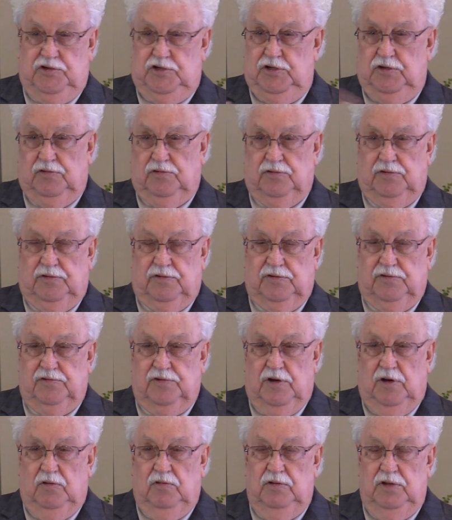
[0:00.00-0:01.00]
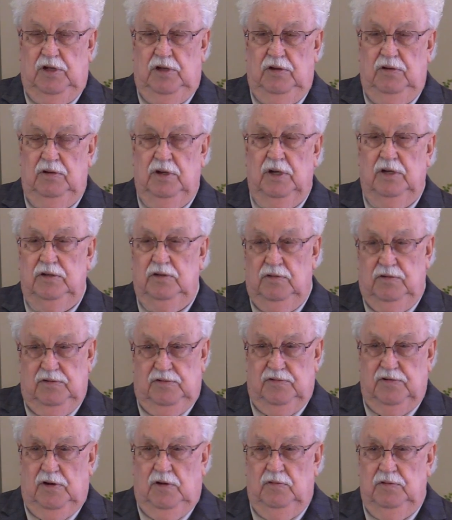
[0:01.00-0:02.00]
children control you. You
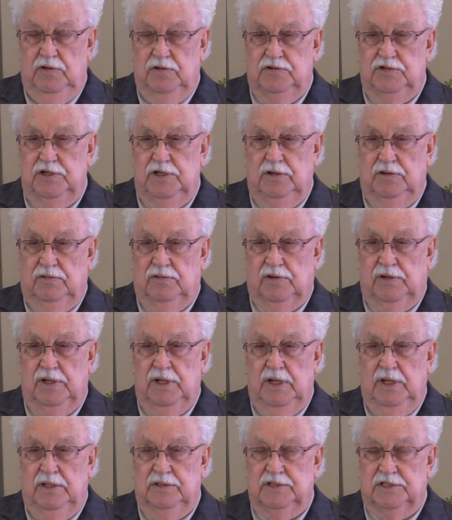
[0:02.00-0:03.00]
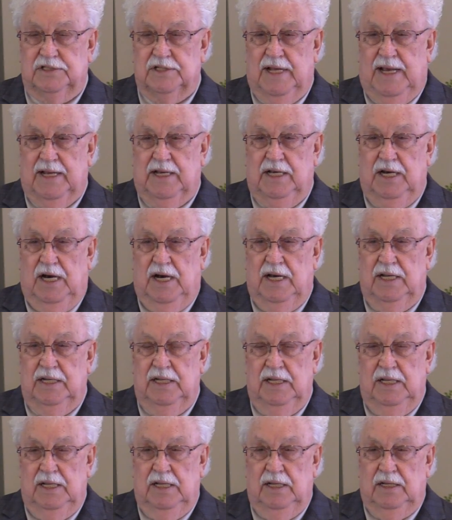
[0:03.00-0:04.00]
control your children. Just like God
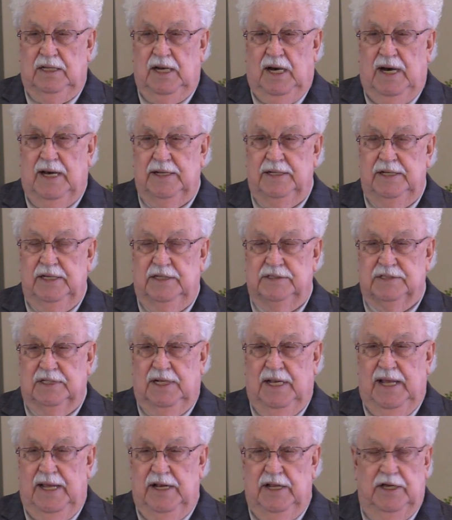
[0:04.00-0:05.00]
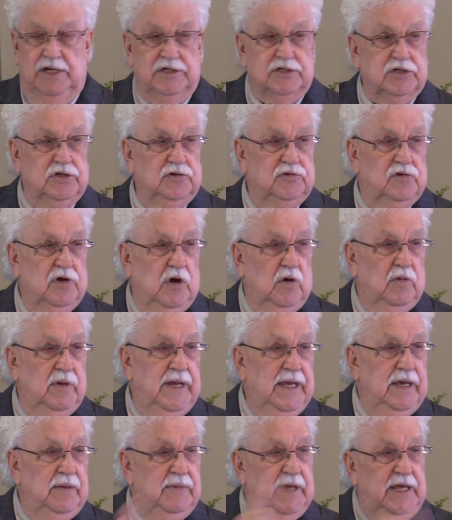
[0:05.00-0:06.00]
God doesn't let us control
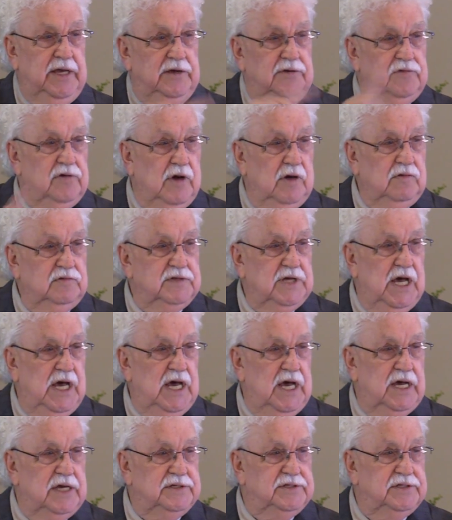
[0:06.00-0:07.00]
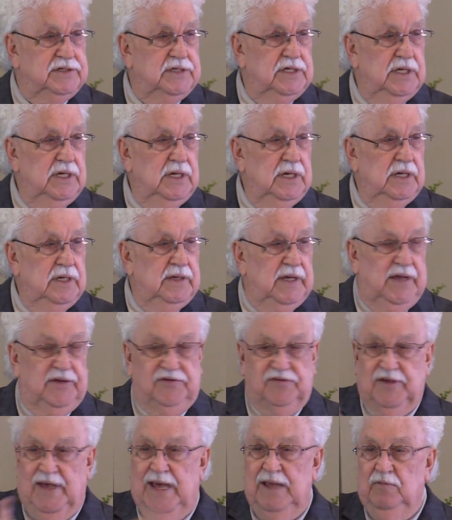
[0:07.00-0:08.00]
him, he controls us.
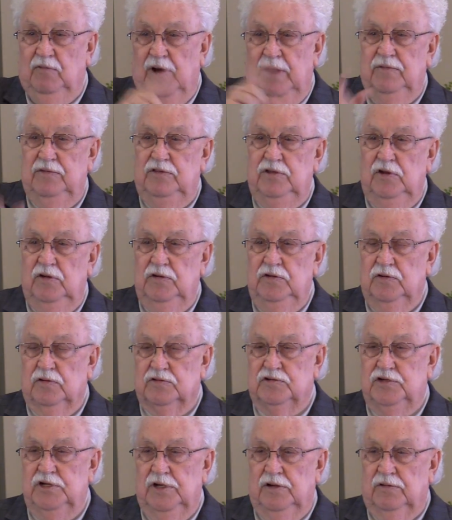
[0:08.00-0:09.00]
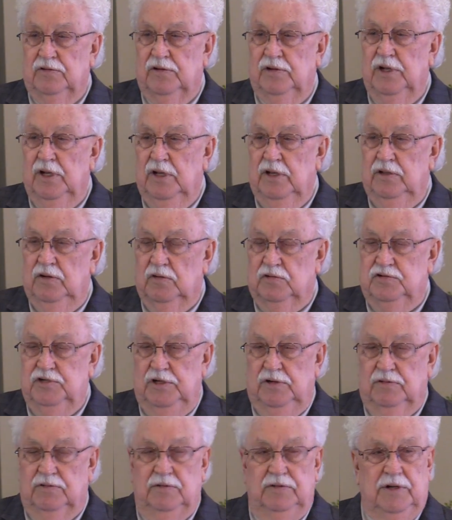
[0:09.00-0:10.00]
That's the same way with you and your children. Your
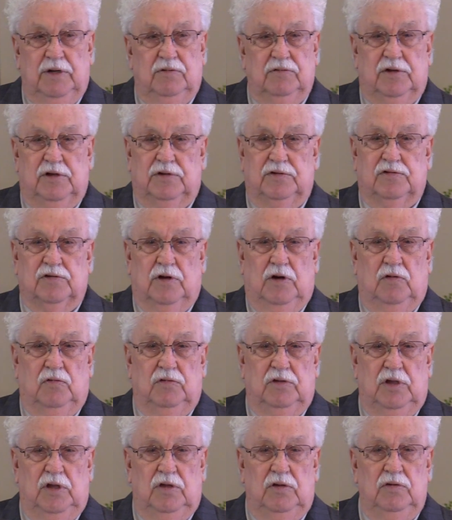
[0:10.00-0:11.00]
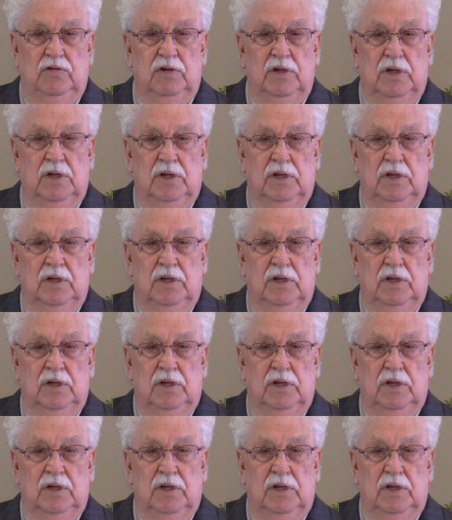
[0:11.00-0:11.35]
children don't control you,